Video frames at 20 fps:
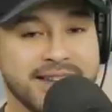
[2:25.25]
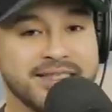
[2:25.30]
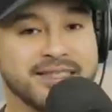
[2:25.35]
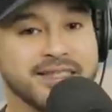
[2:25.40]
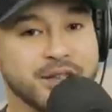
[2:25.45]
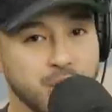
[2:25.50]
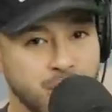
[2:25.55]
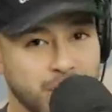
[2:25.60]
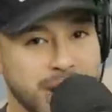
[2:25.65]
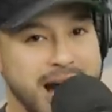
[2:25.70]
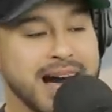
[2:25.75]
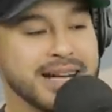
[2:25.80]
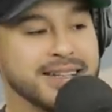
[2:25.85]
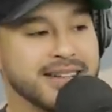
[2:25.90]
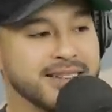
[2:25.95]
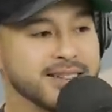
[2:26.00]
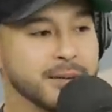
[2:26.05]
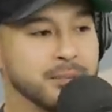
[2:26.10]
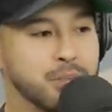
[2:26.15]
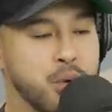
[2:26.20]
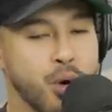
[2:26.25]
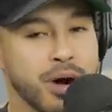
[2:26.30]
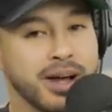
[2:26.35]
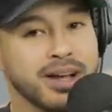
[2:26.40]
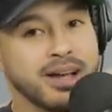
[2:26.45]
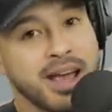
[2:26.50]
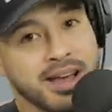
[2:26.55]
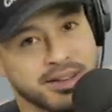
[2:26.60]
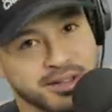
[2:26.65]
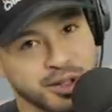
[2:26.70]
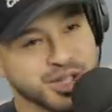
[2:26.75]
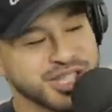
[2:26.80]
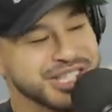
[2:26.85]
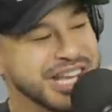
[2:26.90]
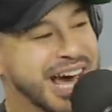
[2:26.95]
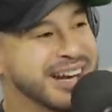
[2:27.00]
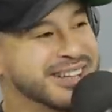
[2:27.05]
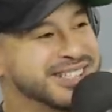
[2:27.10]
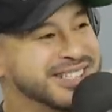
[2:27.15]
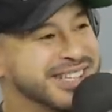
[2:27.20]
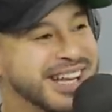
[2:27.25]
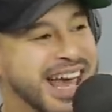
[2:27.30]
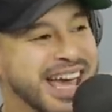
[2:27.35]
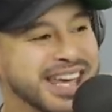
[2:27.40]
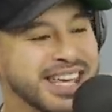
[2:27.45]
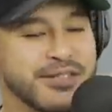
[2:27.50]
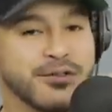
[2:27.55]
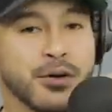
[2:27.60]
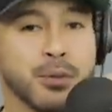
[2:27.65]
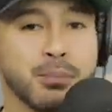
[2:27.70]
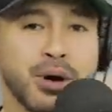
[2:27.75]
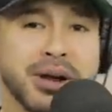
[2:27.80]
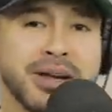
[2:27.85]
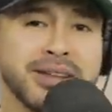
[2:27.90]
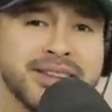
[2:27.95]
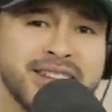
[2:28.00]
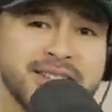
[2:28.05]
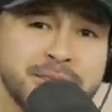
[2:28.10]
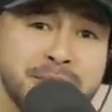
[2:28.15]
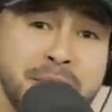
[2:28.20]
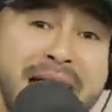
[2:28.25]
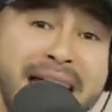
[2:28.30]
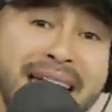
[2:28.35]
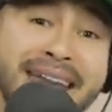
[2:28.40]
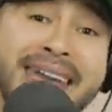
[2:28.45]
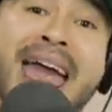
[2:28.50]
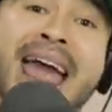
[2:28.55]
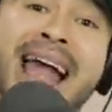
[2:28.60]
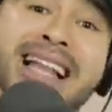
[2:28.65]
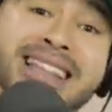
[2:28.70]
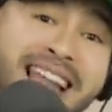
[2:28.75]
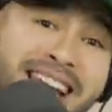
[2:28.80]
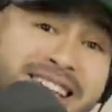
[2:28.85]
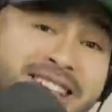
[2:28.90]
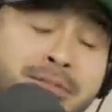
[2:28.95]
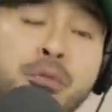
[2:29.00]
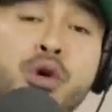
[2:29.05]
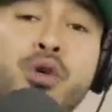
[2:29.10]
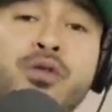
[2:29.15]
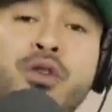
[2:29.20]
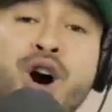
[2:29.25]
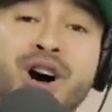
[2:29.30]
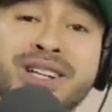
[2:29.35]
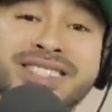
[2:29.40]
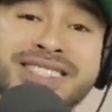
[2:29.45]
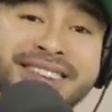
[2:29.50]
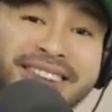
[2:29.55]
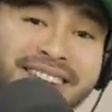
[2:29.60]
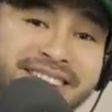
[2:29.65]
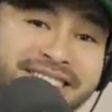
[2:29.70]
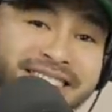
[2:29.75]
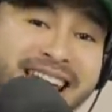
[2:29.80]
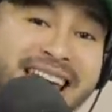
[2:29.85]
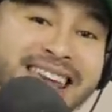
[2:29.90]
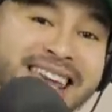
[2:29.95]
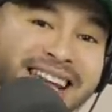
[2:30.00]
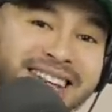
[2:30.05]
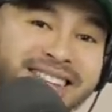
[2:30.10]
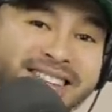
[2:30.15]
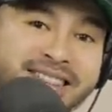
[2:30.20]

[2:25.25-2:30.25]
these do not disappoint. So shout out to Nike for bringing these back. Let's move on to the second